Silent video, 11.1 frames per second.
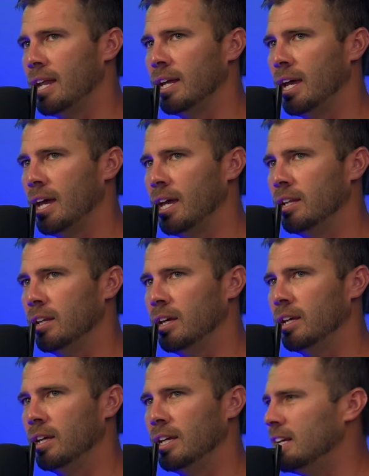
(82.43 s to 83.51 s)
And, and
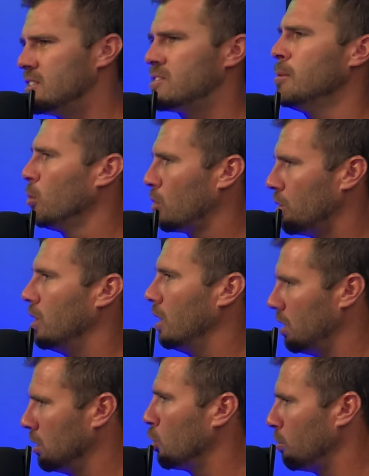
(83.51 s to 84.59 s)
it's similar to a
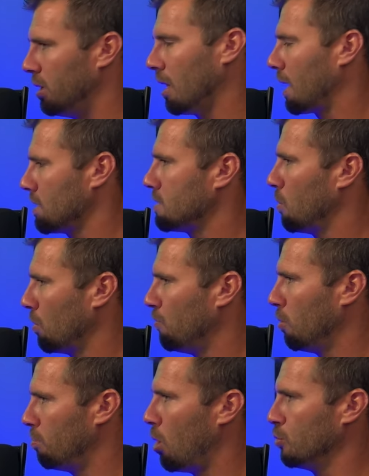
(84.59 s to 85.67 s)
little bit, like I said, with
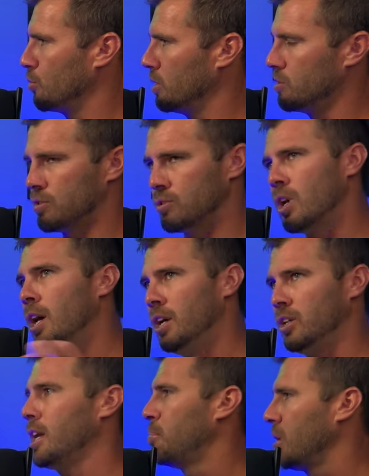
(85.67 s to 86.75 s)
football drills is you
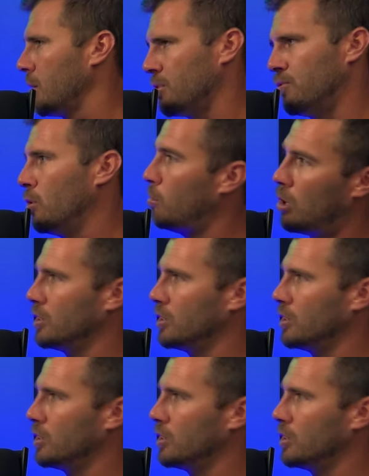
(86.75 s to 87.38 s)
got to pick up the football.